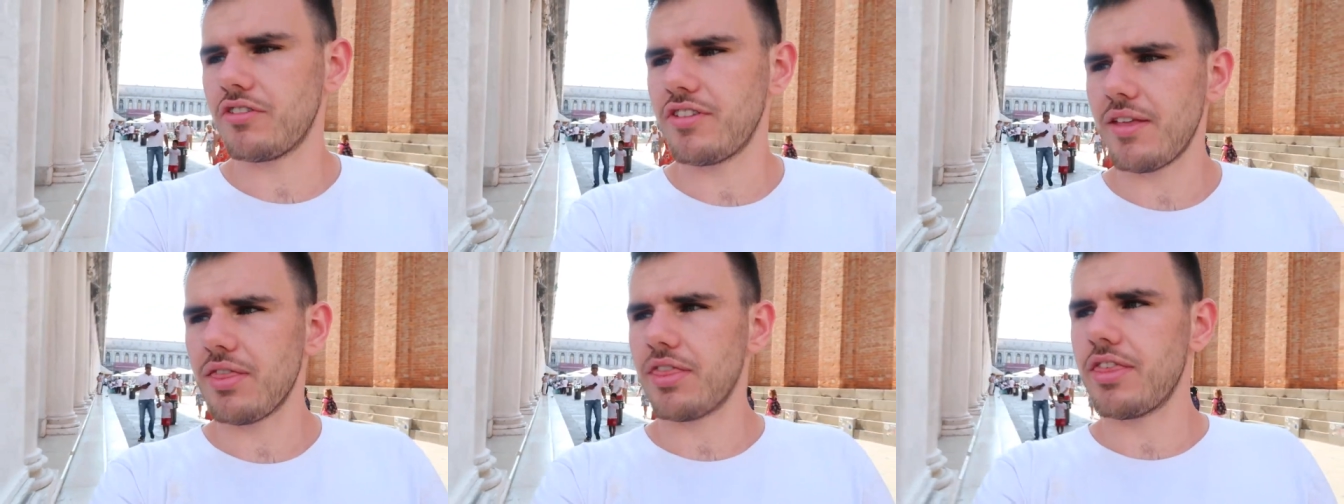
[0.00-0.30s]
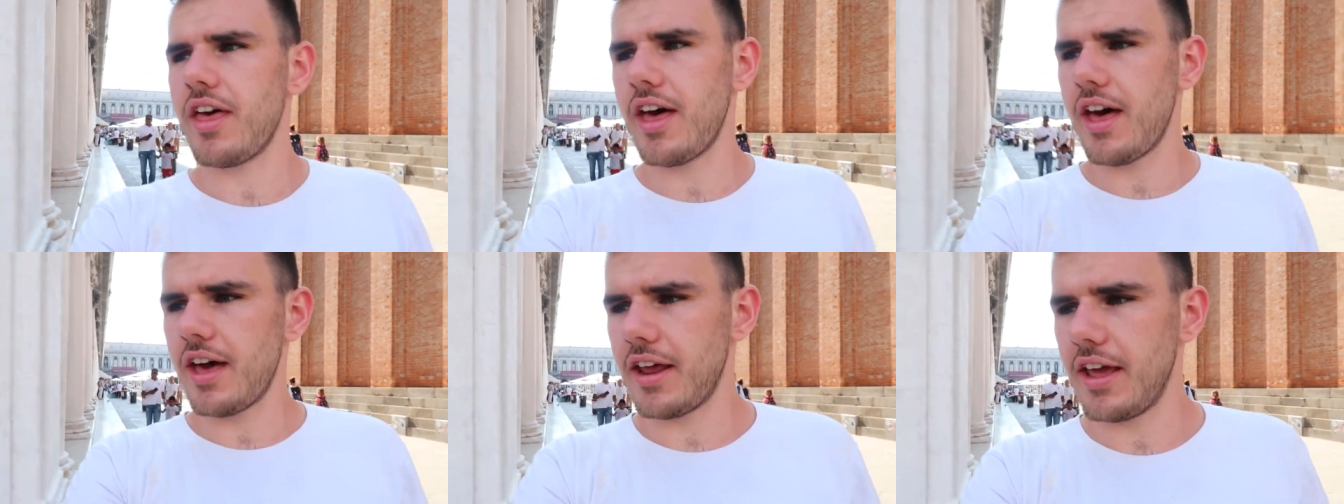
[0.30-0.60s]

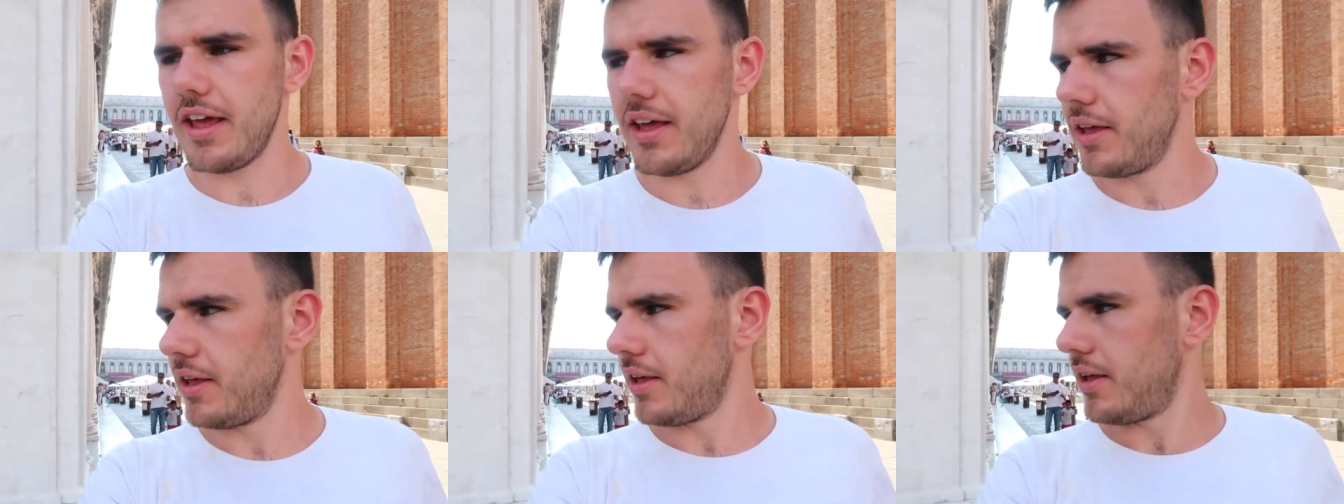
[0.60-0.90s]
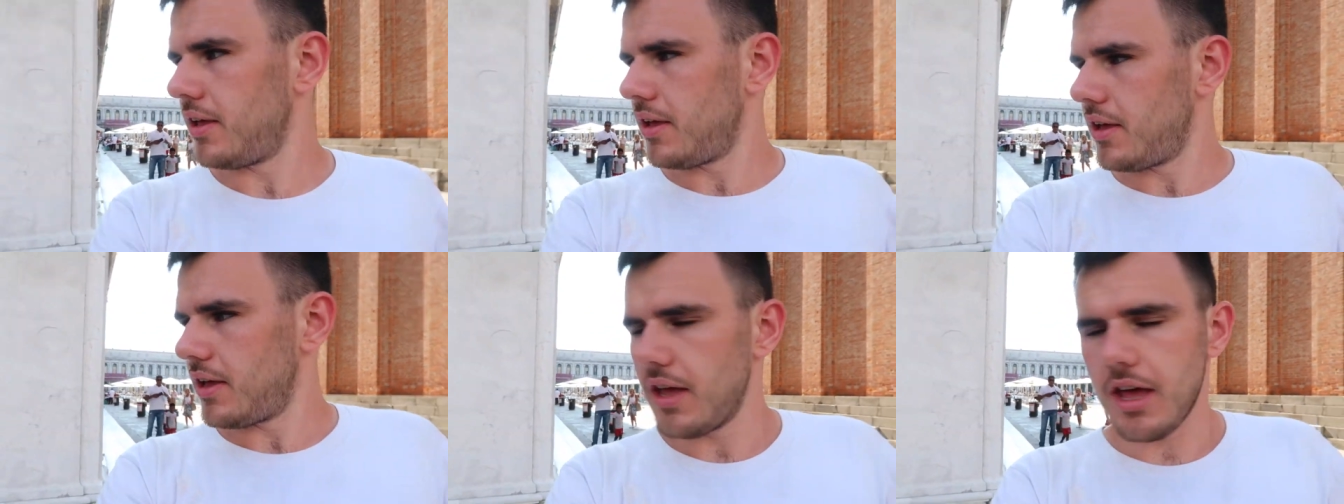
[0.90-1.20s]
10:30,
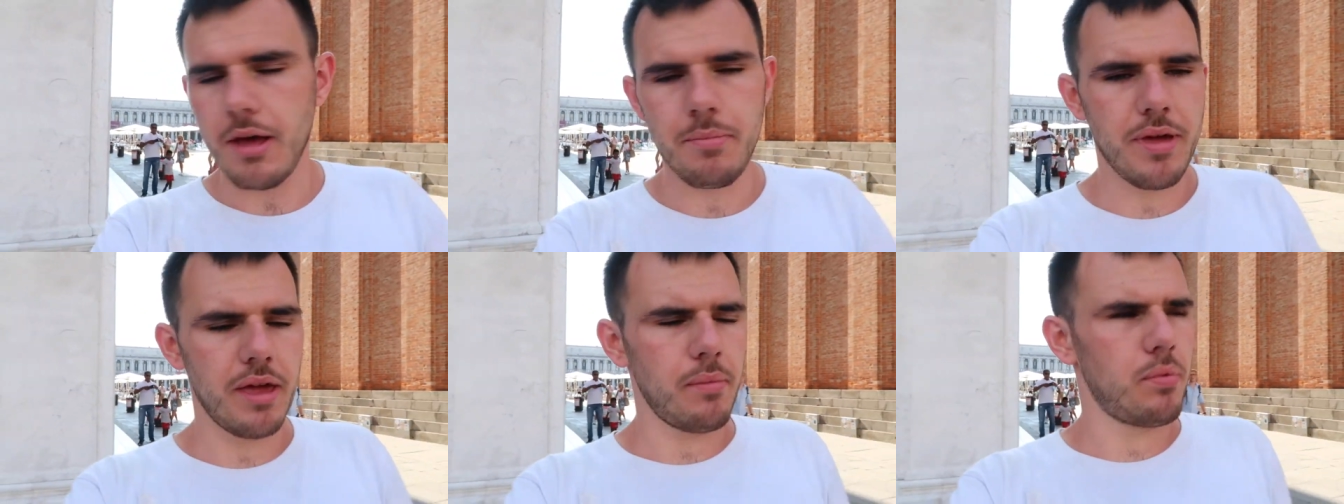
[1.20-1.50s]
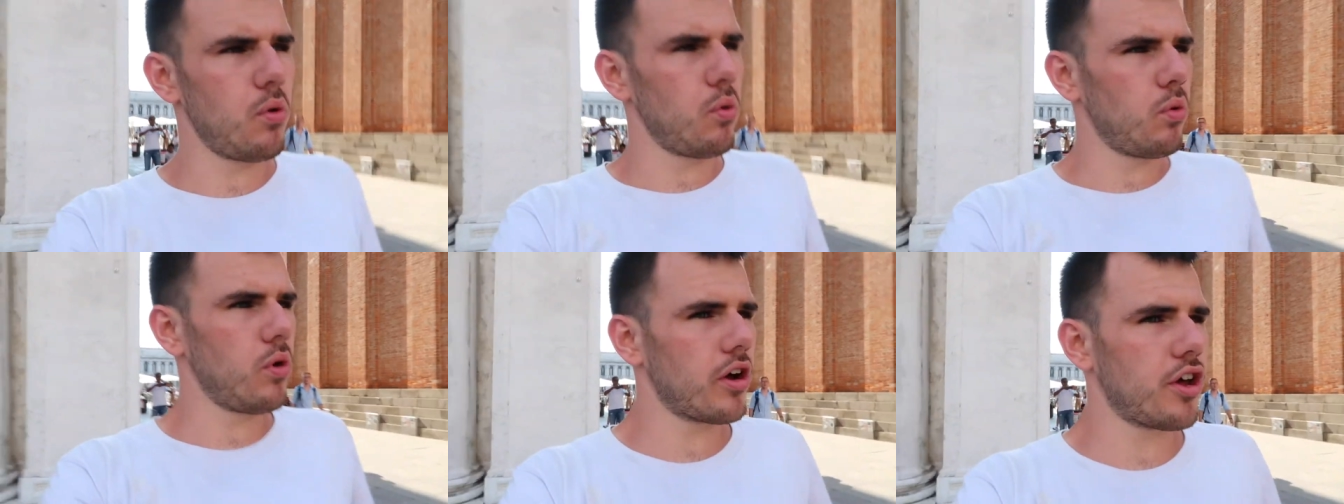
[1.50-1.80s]
and
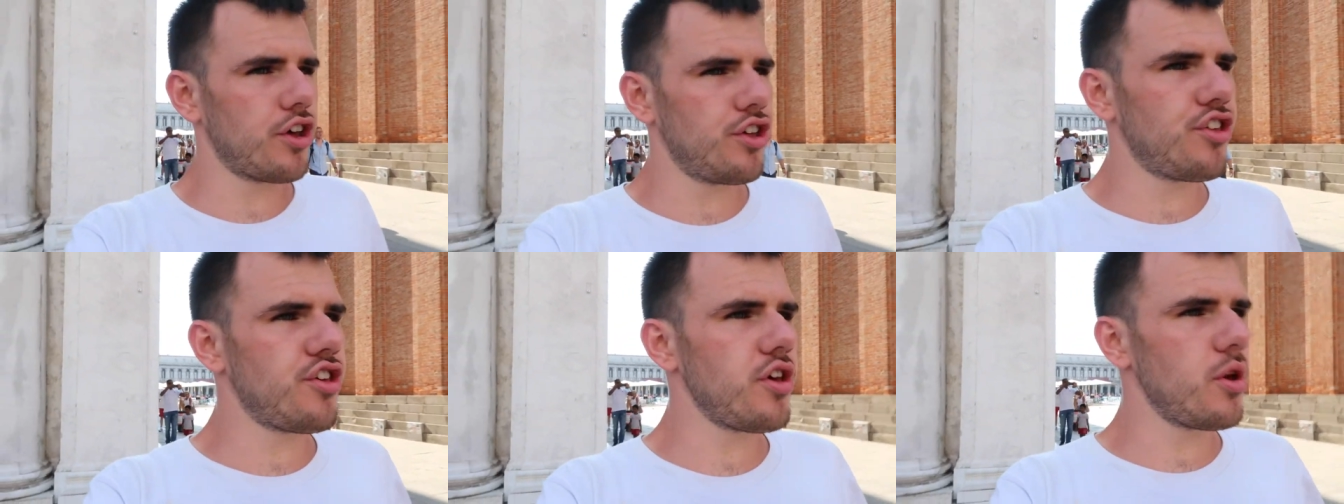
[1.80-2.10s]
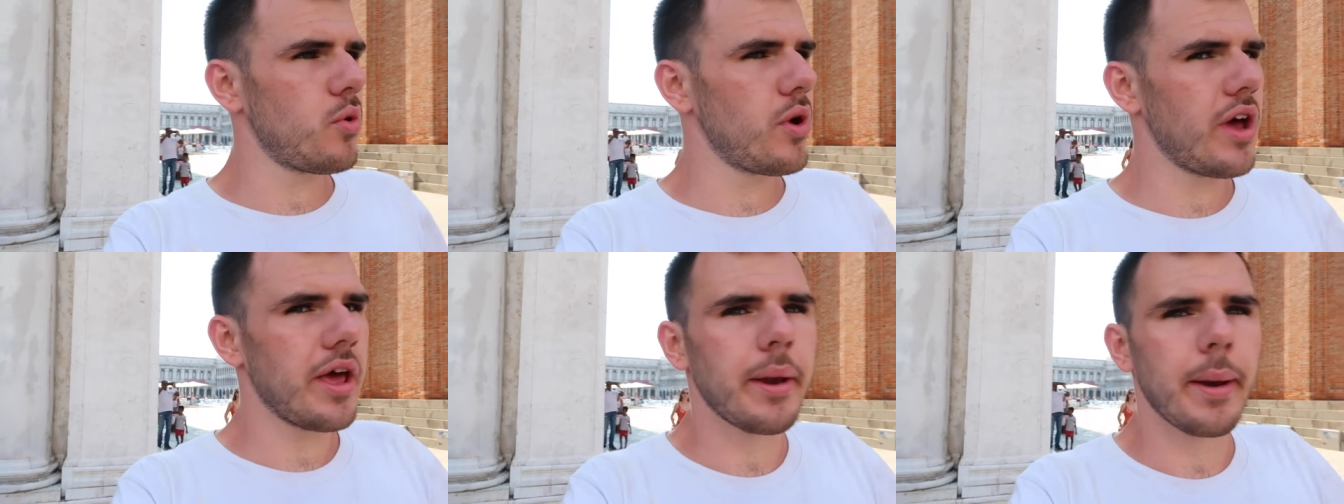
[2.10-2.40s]
people were
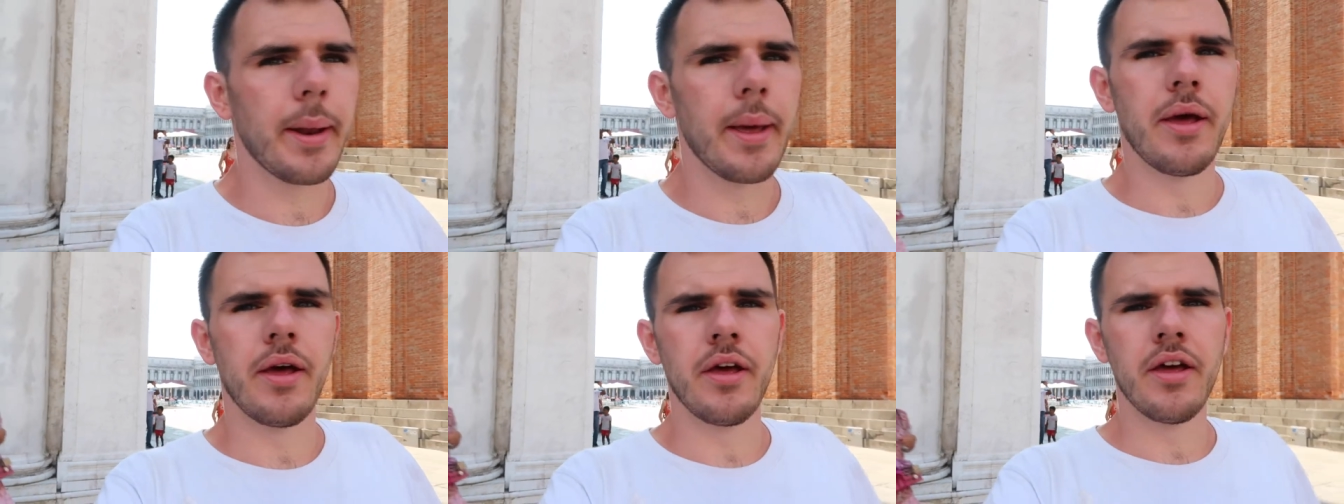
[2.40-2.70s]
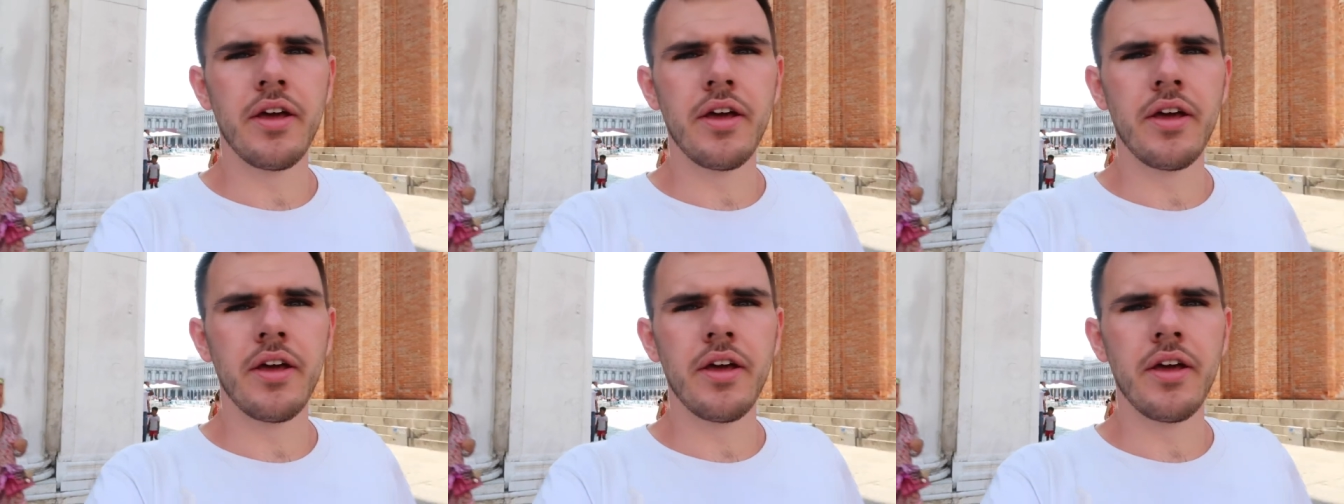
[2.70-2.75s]
queuing